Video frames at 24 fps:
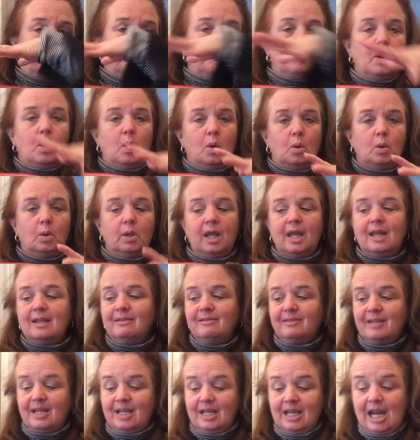bowl and
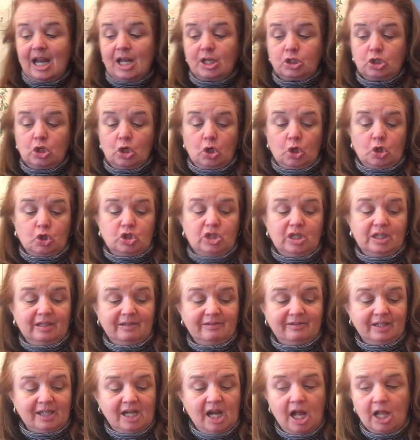send it out to her. She
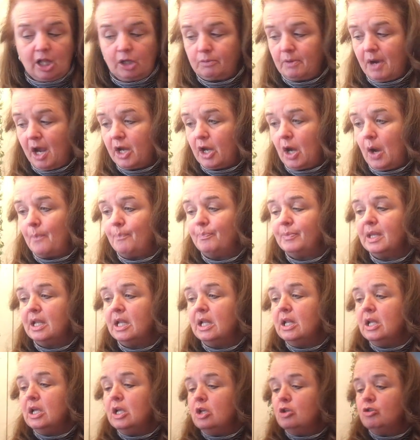lives in Colorado.
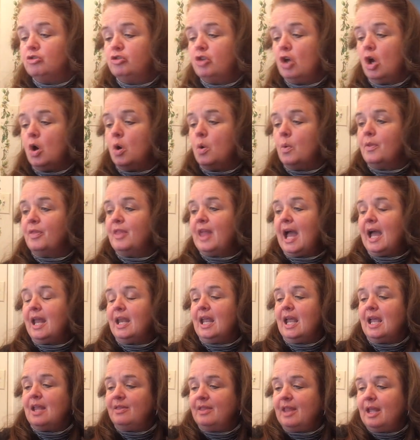So that,
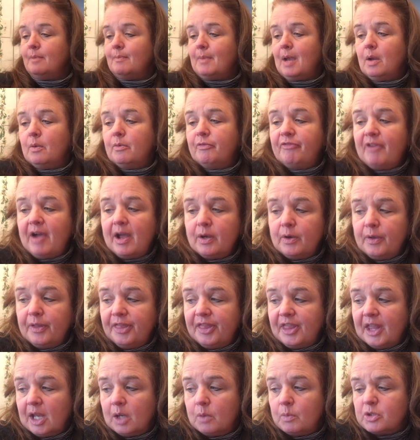and then my final
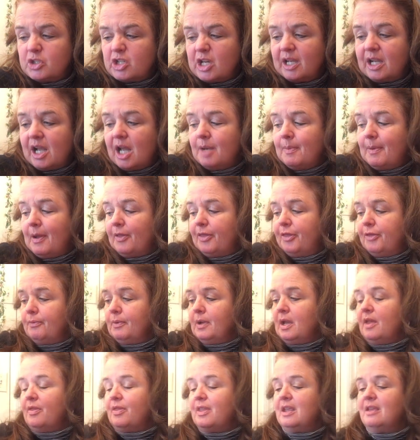thing, which I got about
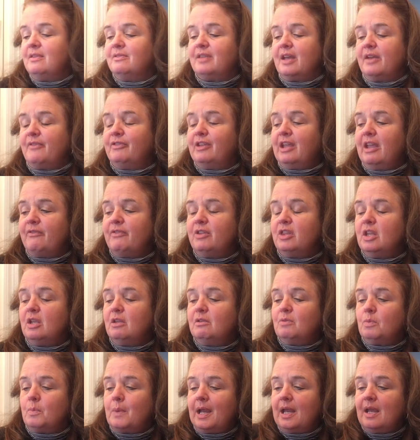three of these. I've given
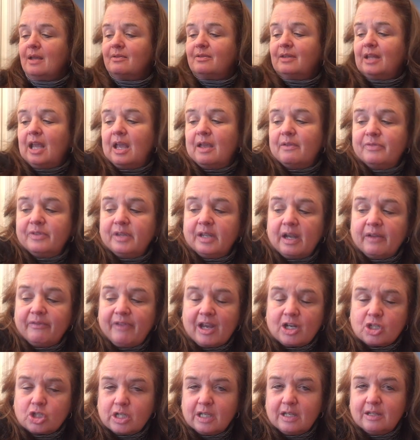these away as gifts, and I've
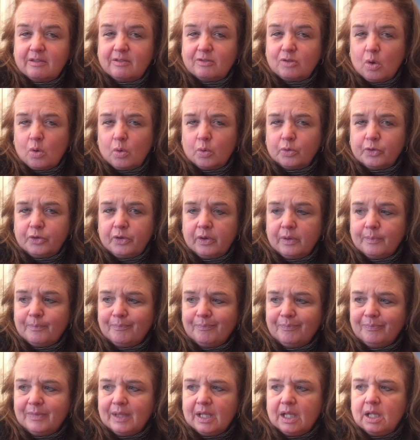actually sold
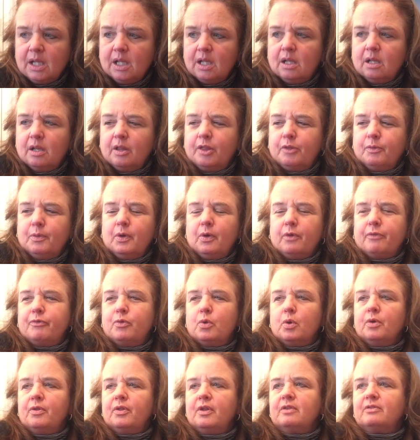three or
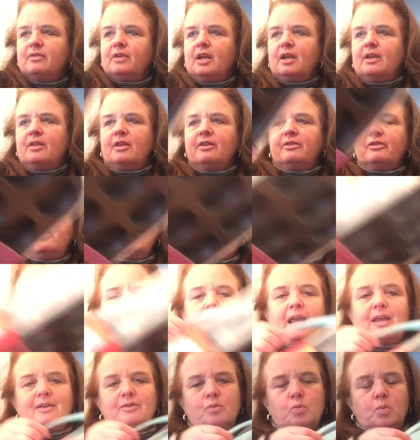four of these. This is my
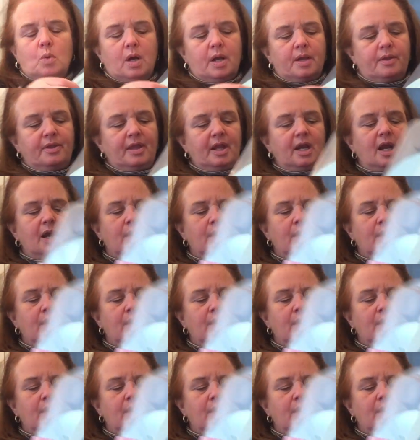last one that